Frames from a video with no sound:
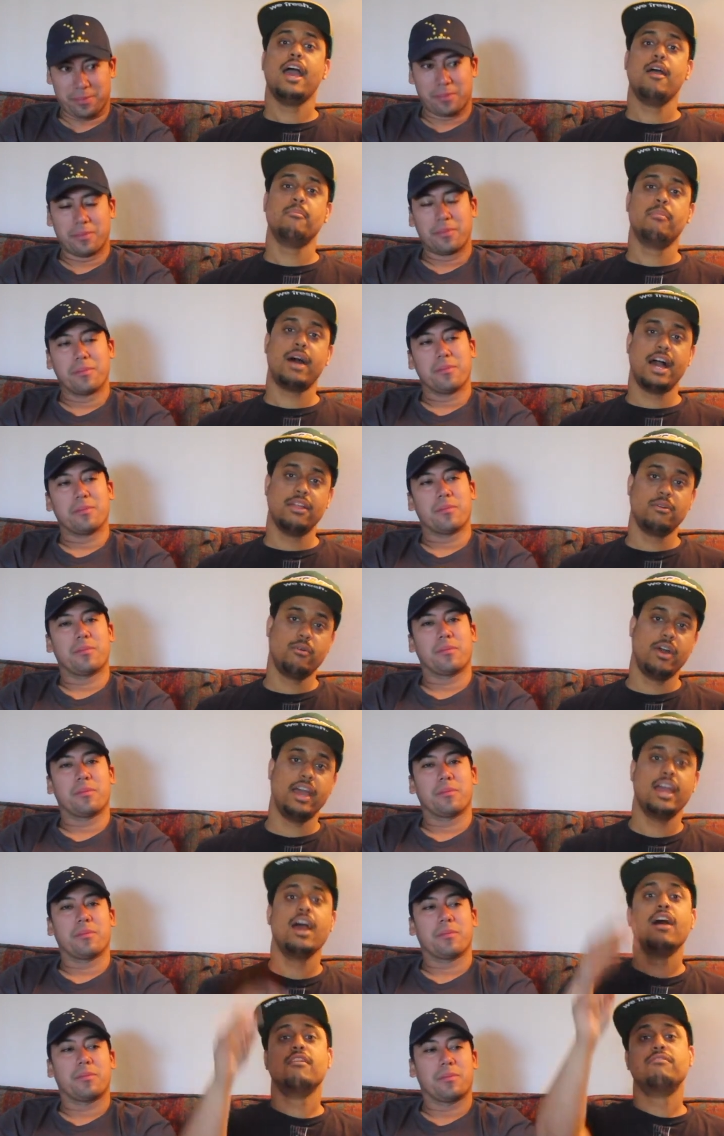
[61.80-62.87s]
Speaker 1: And by the
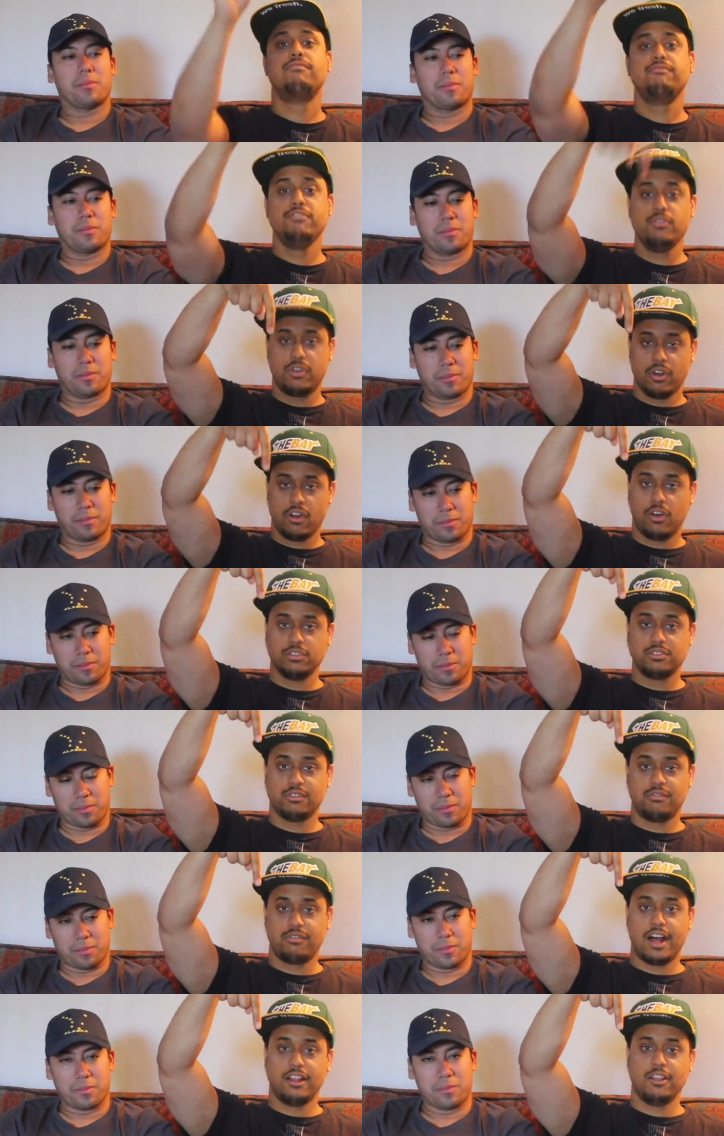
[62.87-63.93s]
way, you can also
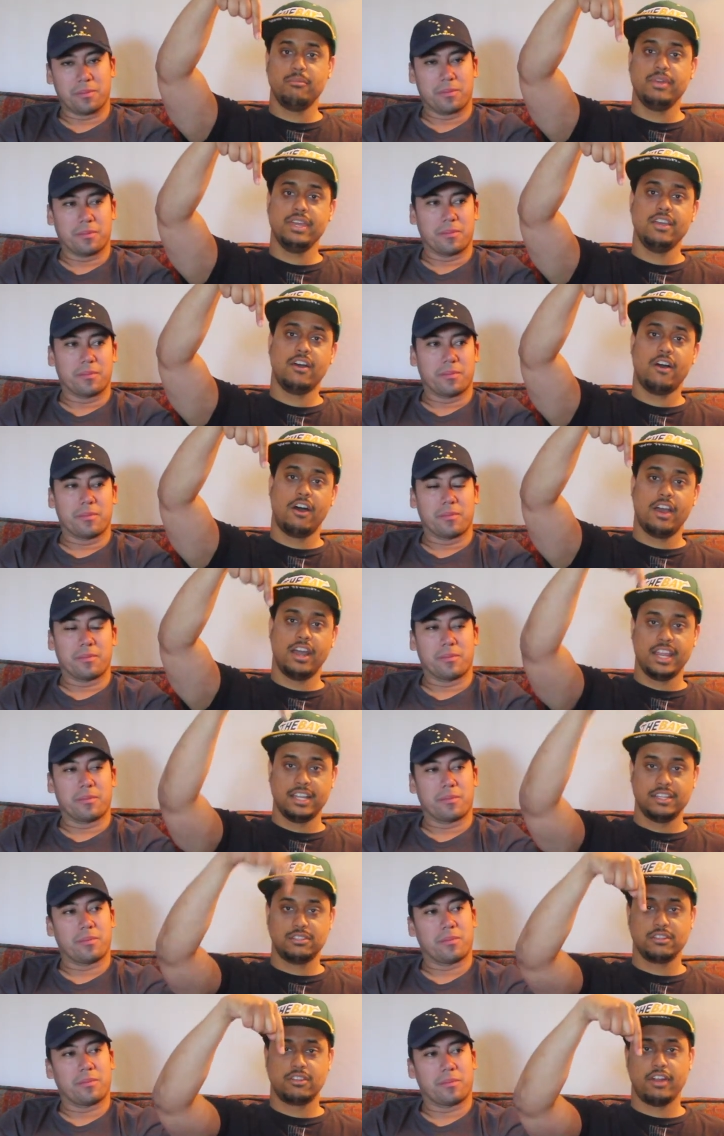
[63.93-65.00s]
follow me on
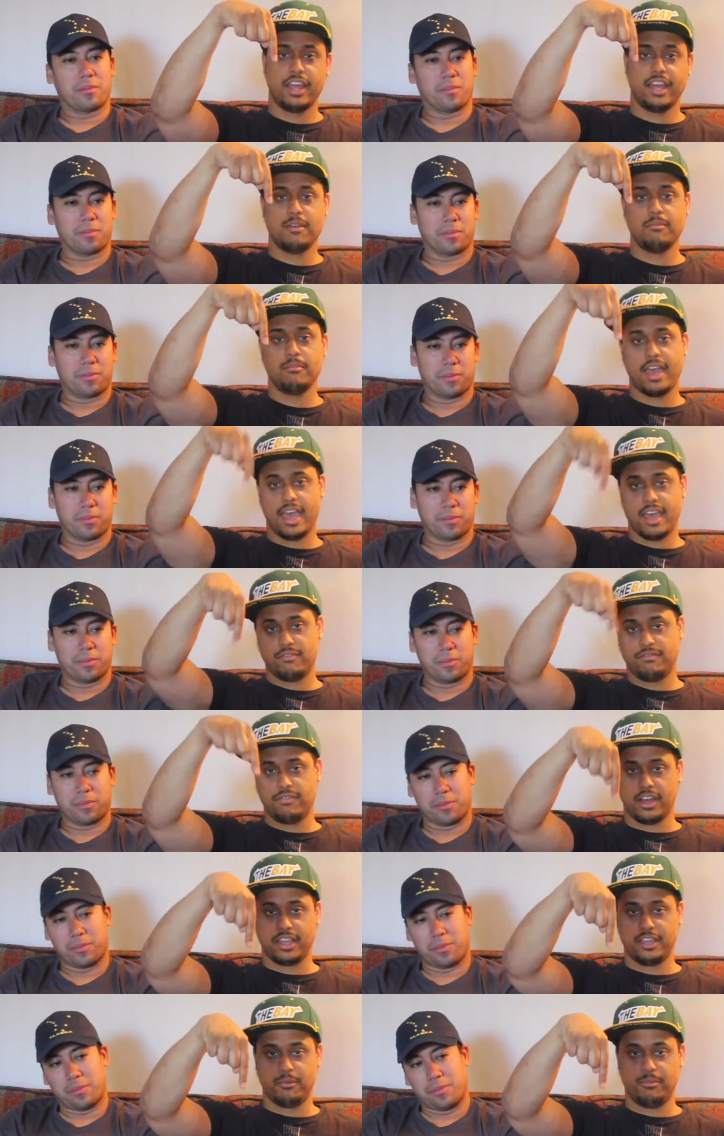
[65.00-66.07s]
Instagram at
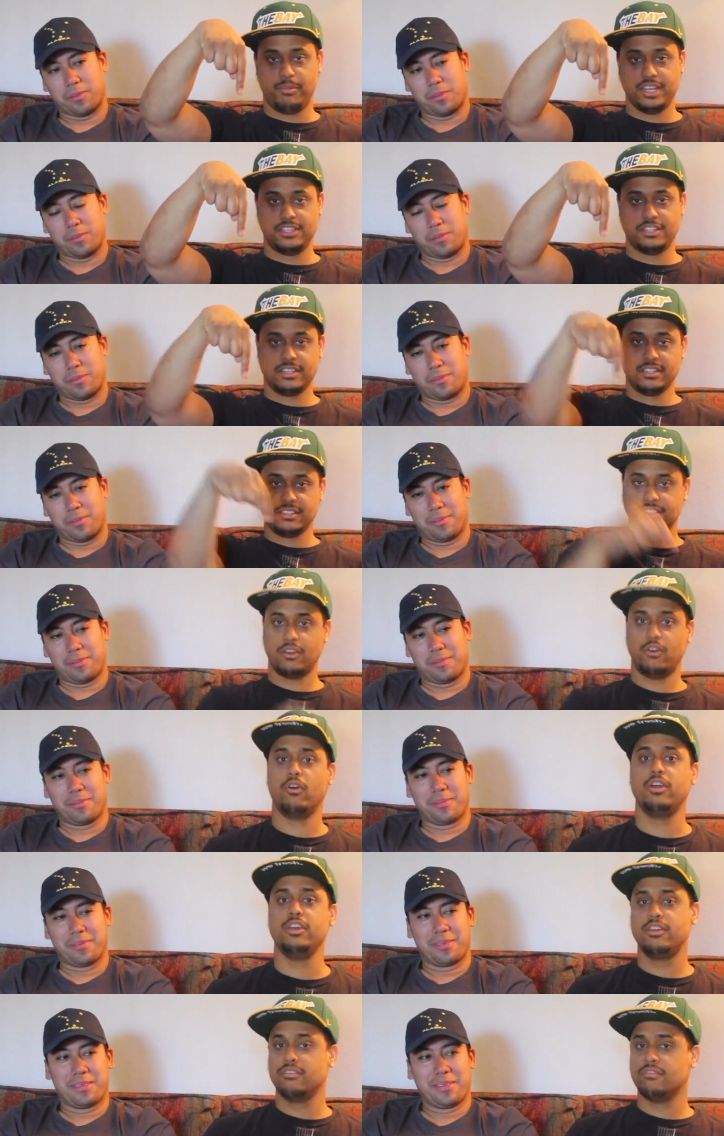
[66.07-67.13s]
Fuck Your Pitches,
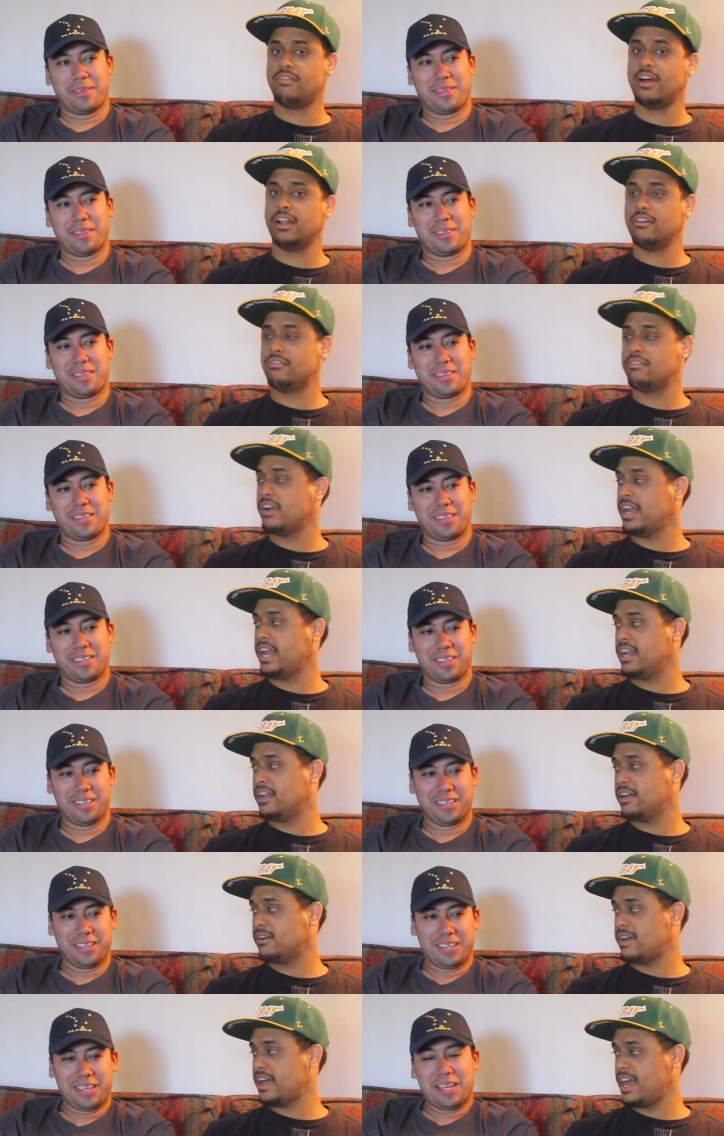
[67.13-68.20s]
or you can follow
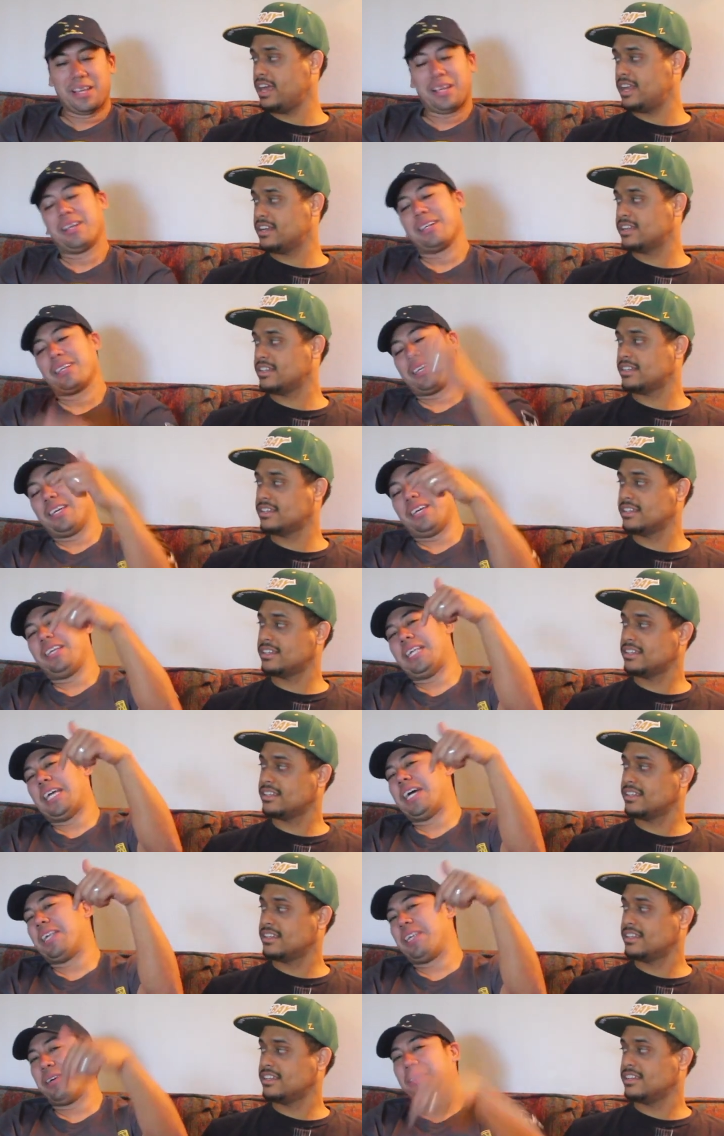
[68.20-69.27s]
Fernando at King
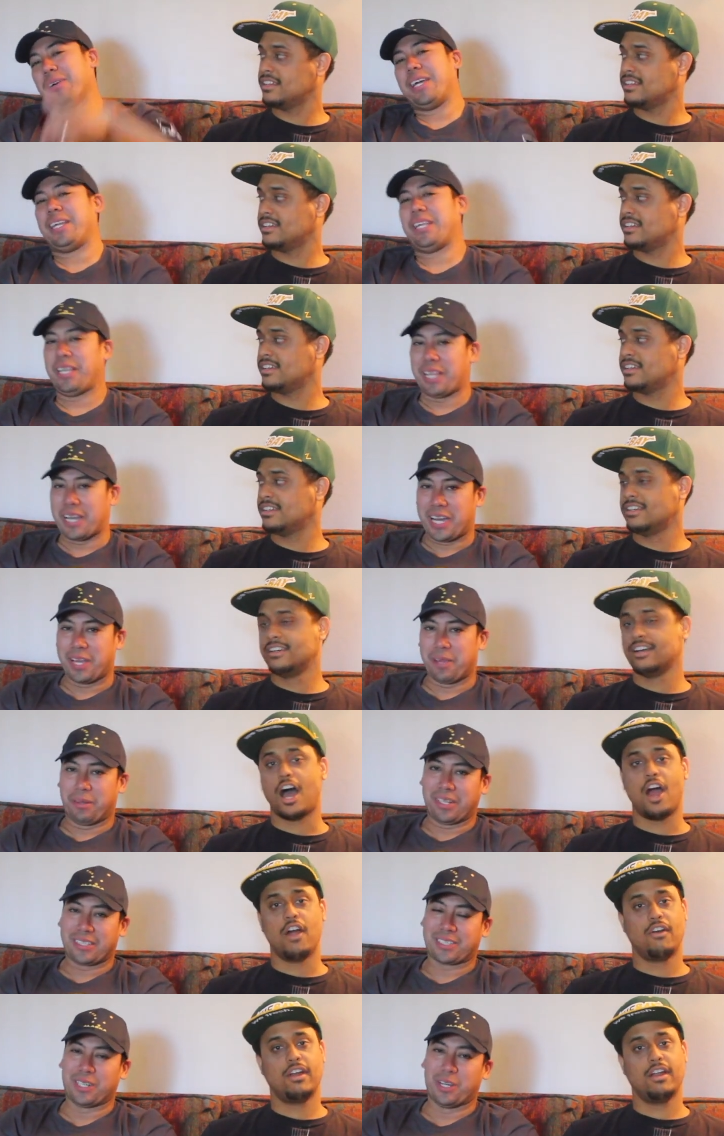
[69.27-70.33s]
Nando 89.
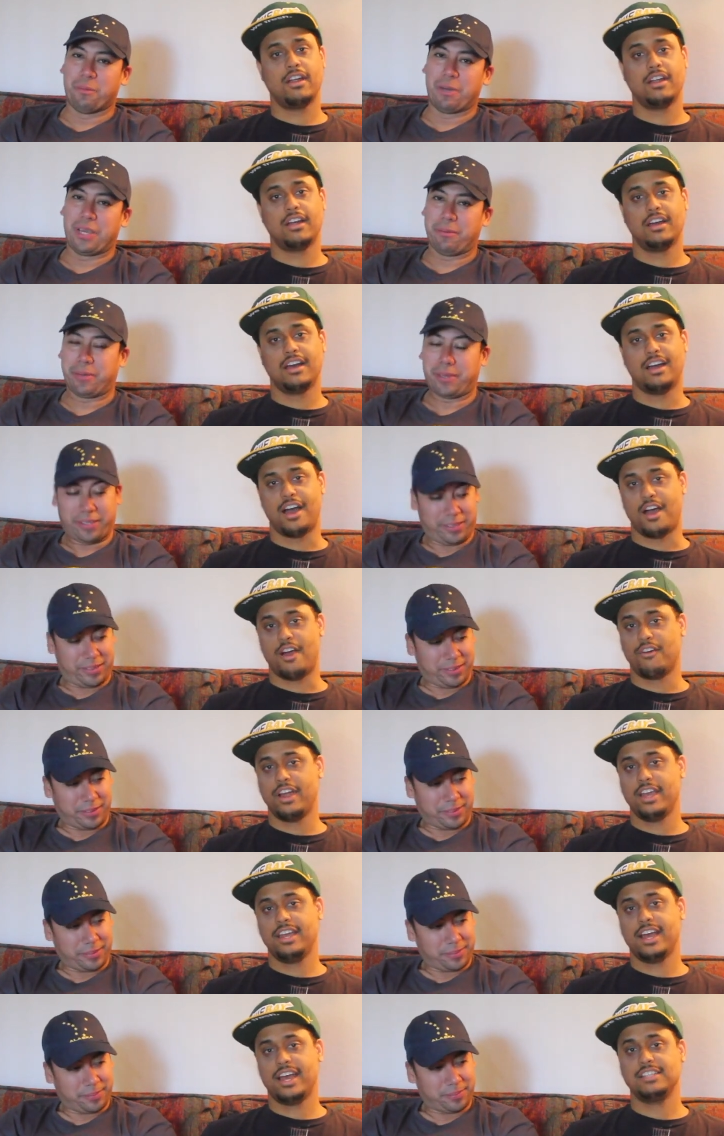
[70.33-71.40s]
Let's right. go, baby. All
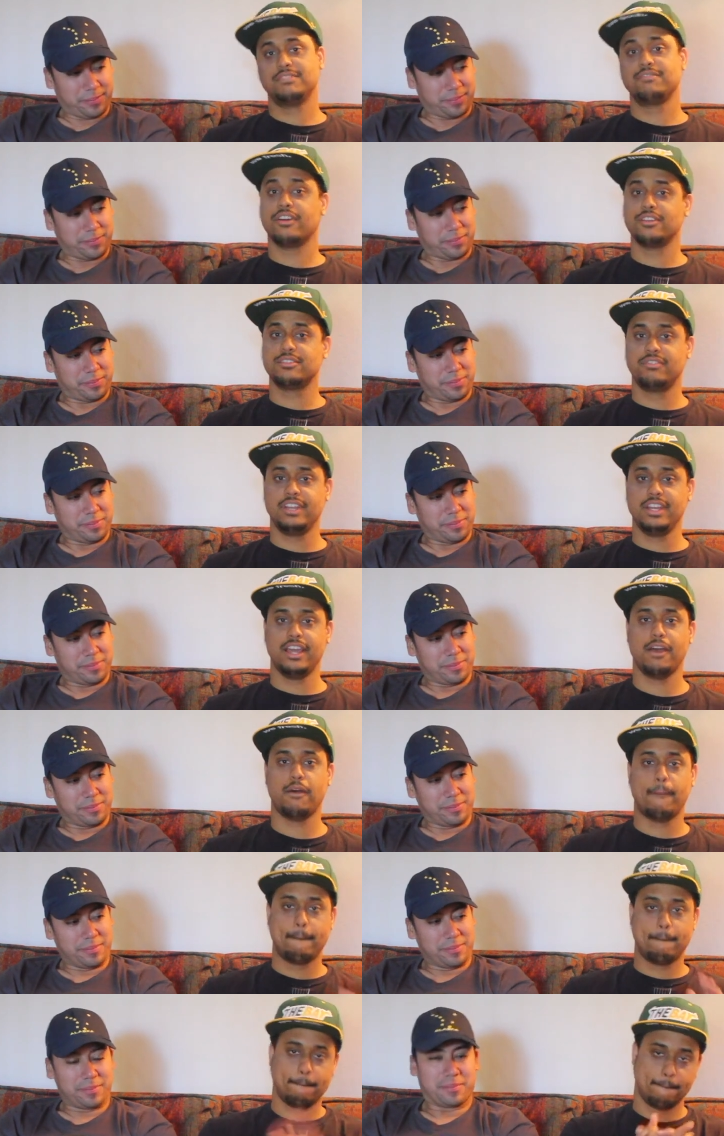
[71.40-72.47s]
right, guys. First video.